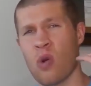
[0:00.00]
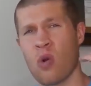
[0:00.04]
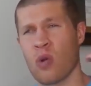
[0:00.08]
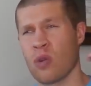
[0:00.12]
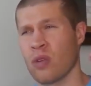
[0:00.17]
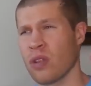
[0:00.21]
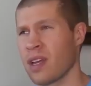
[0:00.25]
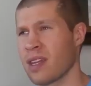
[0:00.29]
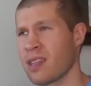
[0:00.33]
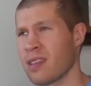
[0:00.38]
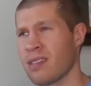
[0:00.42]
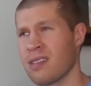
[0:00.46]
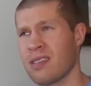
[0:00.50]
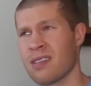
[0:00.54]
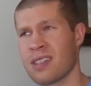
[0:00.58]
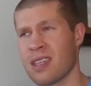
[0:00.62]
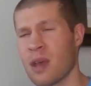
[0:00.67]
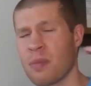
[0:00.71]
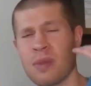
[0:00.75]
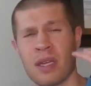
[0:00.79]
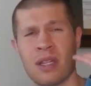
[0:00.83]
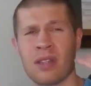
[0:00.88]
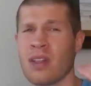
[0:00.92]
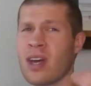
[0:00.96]
or like
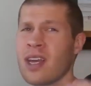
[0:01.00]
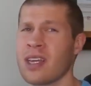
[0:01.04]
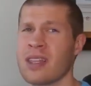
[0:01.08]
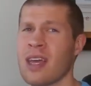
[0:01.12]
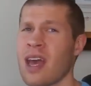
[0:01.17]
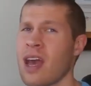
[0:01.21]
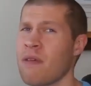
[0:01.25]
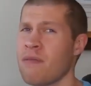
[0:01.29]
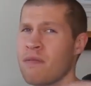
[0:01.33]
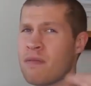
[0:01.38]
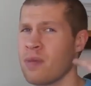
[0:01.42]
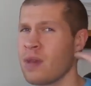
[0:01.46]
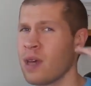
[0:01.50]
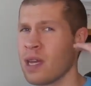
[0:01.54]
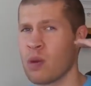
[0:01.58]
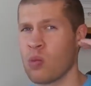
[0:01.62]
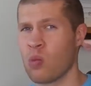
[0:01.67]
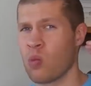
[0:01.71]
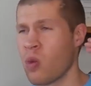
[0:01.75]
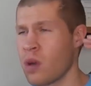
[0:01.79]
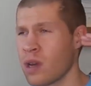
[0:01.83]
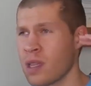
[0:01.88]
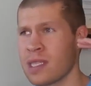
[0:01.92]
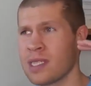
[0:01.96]
something like that,
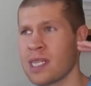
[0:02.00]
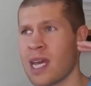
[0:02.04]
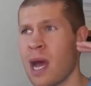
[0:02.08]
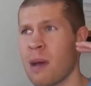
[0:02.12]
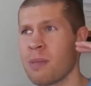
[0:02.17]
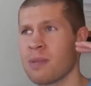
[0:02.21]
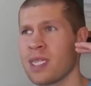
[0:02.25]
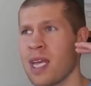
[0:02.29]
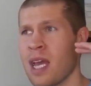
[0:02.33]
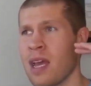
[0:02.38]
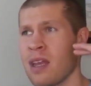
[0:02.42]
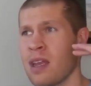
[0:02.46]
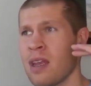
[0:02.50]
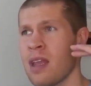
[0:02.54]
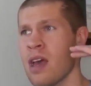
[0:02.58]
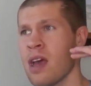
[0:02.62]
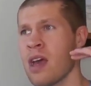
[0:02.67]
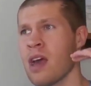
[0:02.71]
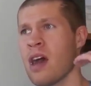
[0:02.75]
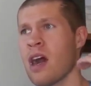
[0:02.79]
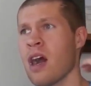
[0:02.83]
like one of the top 10